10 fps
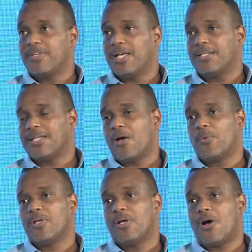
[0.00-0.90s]
that that
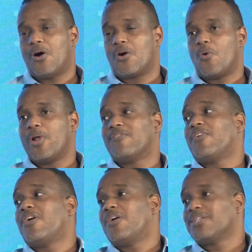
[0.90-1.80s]
will all go well
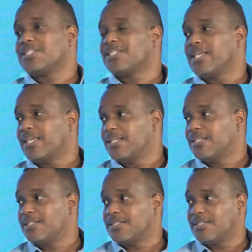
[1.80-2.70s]
for the
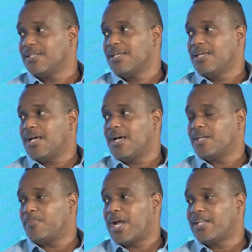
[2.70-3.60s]
sales,
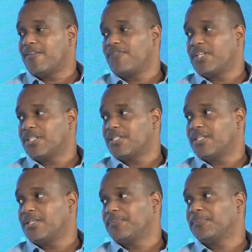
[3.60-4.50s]
the brand affinity.